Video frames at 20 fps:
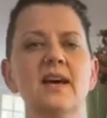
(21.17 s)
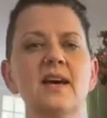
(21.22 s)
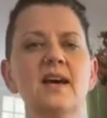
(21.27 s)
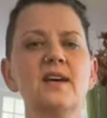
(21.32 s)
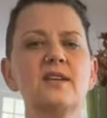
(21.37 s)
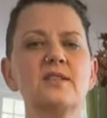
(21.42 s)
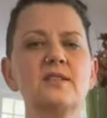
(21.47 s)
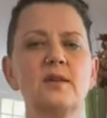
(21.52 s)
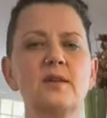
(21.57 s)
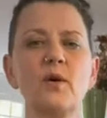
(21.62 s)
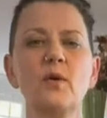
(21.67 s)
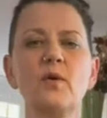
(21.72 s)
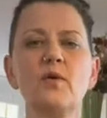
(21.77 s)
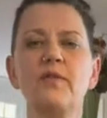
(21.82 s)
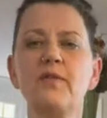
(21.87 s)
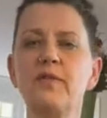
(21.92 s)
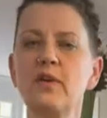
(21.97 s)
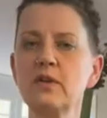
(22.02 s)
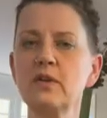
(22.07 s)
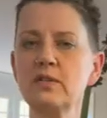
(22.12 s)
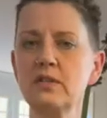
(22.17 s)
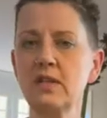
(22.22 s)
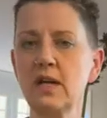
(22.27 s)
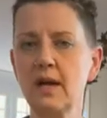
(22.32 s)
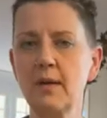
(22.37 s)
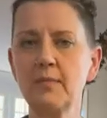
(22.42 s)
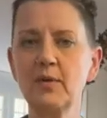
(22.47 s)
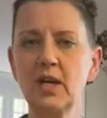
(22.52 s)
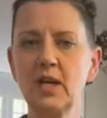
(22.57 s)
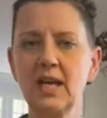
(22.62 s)
So first
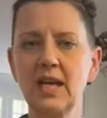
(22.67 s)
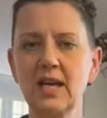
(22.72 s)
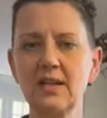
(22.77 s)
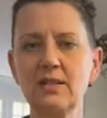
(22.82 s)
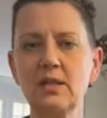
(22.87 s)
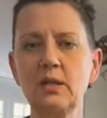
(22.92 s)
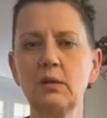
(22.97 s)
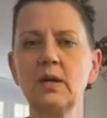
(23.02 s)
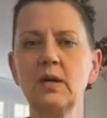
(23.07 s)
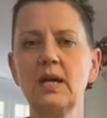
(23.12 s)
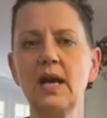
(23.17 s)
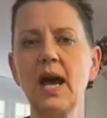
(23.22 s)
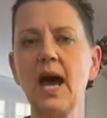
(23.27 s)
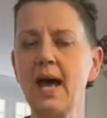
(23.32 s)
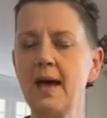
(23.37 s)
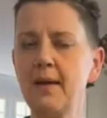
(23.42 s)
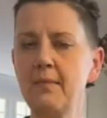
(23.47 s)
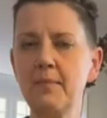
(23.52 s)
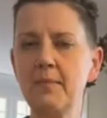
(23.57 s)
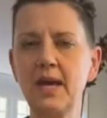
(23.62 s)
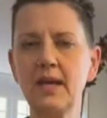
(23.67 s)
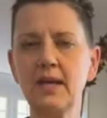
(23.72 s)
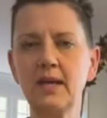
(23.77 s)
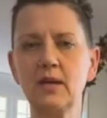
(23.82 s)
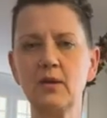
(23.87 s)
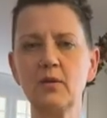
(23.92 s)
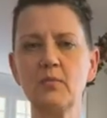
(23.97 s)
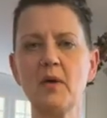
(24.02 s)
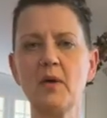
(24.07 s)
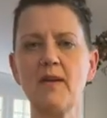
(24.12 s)
I'm going to get to it and make
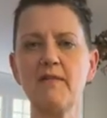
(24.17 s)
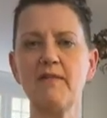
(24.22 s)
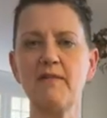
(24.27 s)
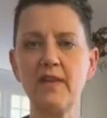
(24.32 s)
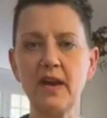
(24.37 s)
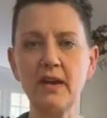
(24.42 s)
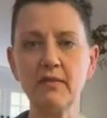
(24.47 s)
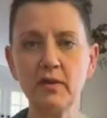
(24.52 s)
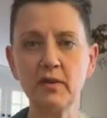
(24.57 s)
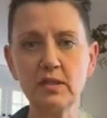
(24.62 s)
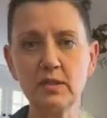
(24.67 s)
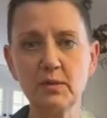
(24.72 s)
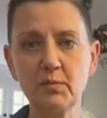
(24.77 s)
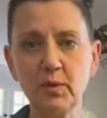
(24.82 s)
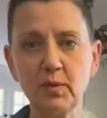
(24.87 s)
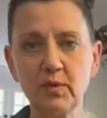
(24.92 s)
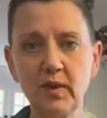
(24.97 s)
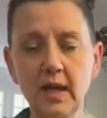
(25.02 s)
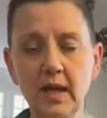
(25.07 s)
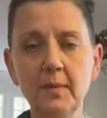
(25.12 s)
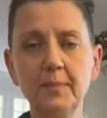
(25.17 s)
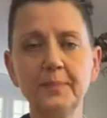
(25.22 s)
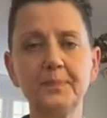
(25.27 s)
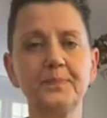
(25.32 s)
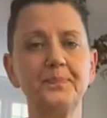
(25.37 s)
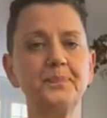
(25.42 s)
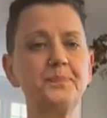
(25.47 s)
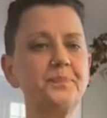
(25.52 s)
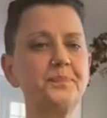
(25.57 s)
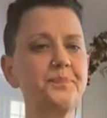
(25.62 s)
you my favorite smoothie,
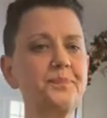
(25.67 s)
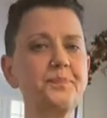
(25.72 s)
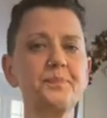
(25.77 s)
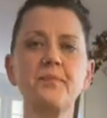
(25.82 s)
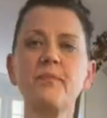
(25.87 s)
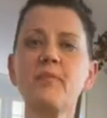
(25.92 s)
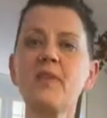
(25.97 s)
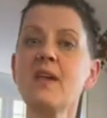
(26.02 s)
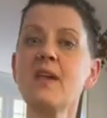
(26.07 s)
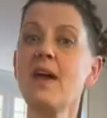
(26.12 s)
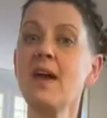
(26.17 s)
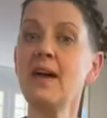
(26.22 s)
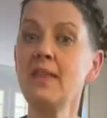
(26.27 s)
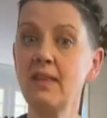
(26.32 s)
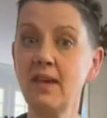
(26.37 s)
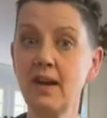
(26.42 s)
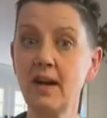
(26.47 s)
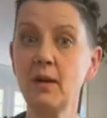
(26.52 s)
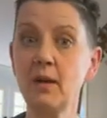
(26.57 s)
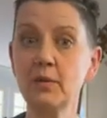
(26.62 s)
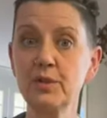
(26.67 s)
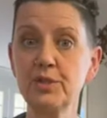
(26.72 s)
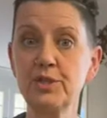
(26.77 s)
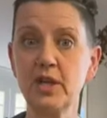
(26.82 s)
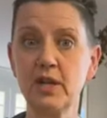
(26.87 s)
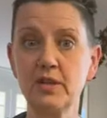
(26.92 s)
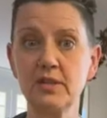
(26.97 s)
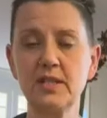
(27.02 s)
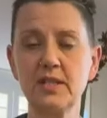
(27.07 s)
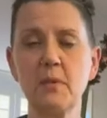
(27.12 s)
and then I will
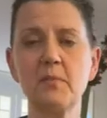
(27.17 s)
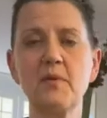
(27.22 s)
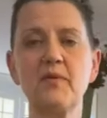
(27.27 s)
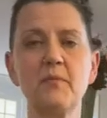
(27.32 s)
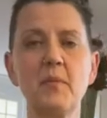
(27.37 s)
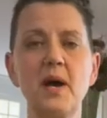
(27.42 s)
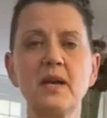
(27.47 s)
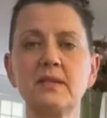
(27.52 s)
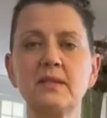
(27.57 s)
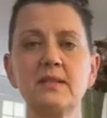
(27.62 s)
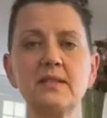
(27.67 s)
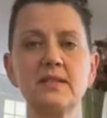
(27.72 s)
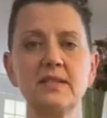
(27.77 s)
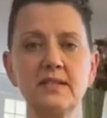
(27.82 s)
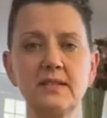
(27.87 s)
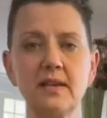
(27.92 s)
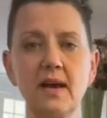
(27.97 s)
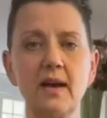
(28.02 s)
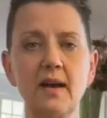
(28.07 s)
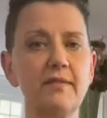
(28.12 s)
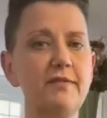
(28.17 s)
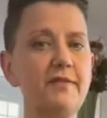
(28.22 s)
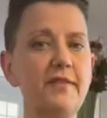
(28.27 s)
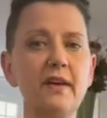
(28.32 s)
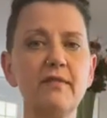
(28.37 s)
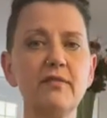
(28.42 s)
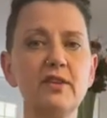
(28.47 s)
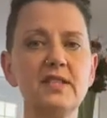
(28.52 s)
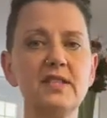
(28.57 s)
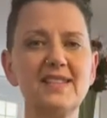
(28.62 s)
share some of my
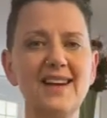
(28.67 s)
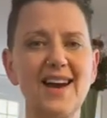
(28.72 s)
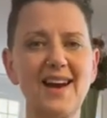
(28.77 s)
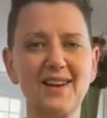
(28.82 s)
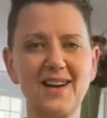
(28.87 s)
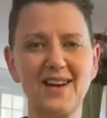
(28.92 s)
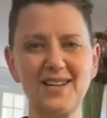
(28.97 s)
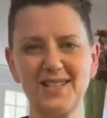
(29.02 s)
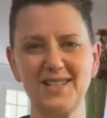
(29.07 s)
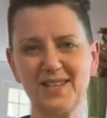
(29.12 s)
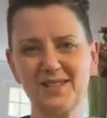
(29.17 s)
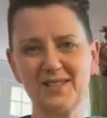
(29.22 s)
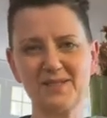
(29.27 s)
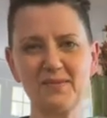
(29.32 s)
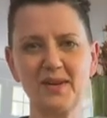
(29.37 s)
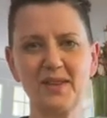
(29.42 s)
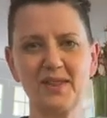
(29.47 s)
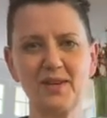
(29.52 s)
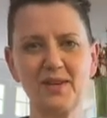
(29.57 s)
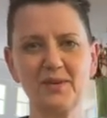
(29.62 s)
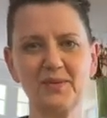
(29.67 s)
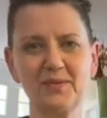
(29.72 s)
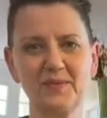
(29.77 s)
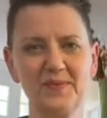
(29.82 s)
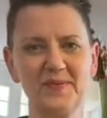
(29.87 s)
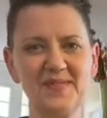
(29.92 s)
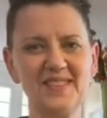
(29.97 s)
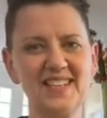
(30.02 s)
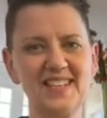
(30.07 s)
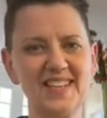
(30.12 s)
favorite snack ideas with you
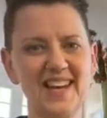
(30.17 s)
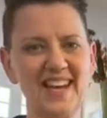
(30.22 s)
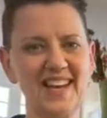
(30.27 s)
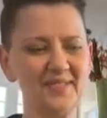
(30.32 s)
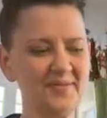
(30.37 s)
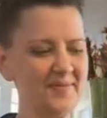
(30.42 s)
today.